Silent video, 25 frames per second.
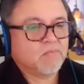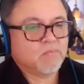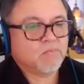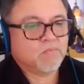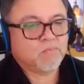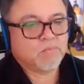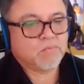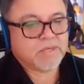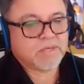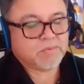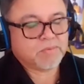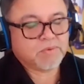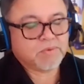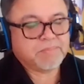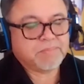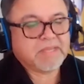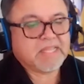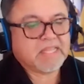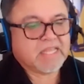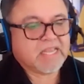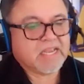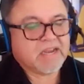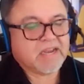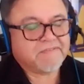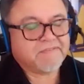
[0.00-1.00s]
What would be
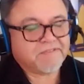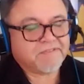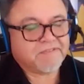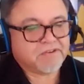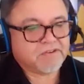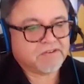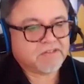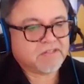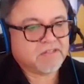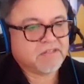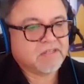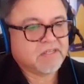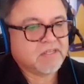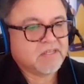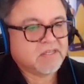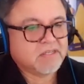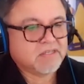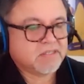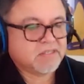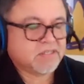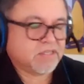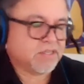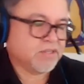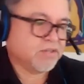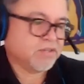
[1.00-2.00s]
the effort
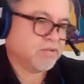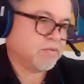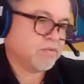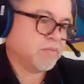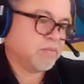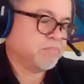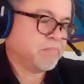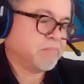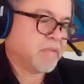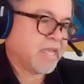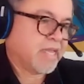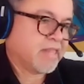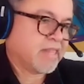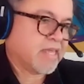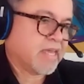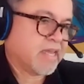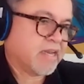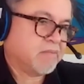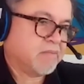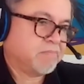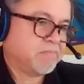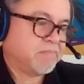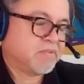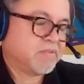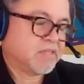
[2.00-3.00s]
to make
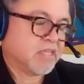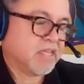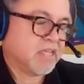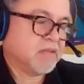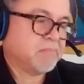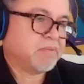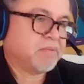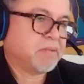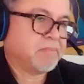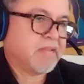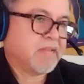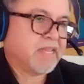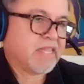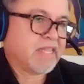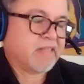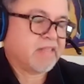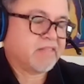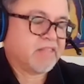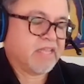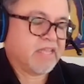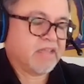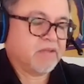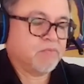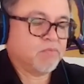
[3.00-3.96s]
that, to implement that thing?